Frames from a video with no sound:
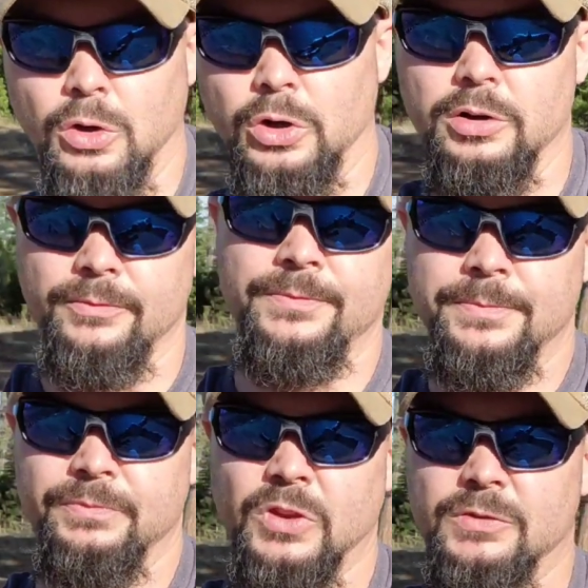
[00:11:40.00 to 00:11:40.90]
or
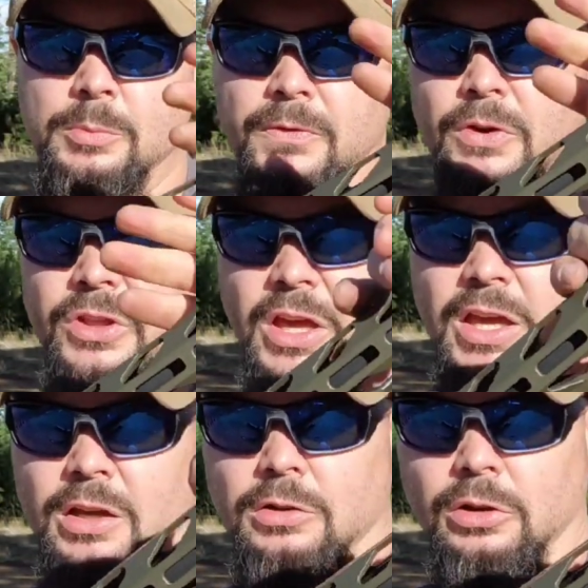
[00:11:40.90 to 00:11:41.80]
if you prefer the
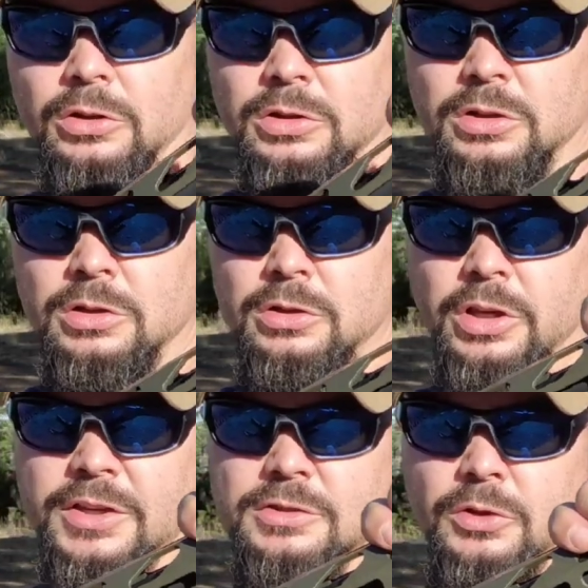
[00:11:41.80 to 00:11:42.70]
angle,
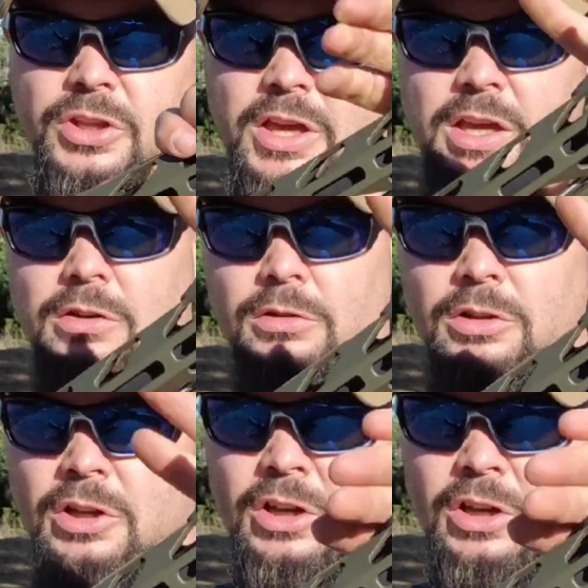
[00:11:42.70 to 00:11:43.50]
you guys can go with the angle.